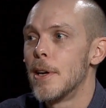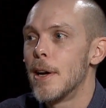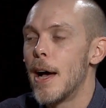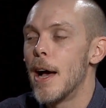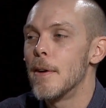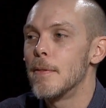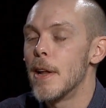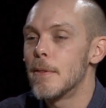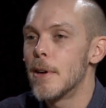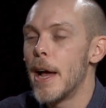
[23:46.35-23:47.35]
I've
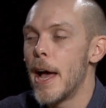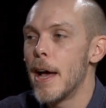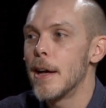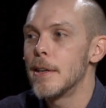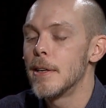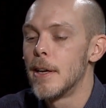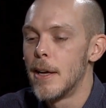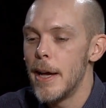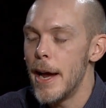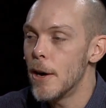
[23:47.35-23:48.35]
never had
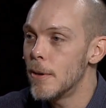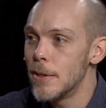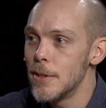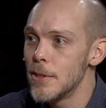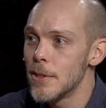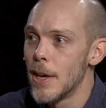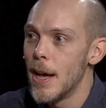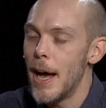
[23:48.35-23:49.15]
errors.